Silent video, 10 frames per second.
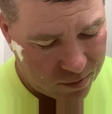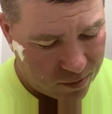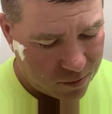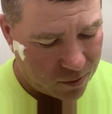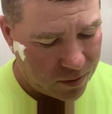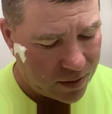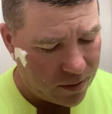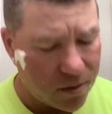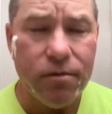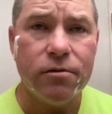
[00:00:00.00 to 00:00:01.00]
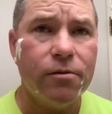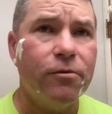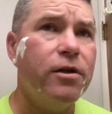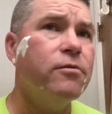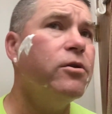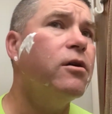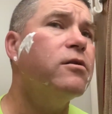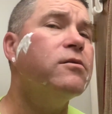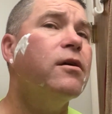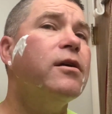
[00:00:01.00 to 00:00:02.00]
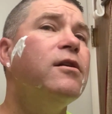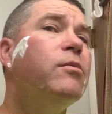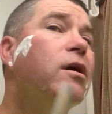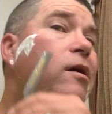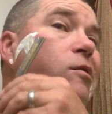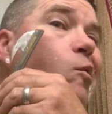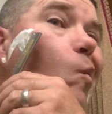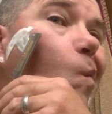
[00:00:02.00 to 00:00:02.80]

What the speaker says: So I guess in some ways we are stuck in the past.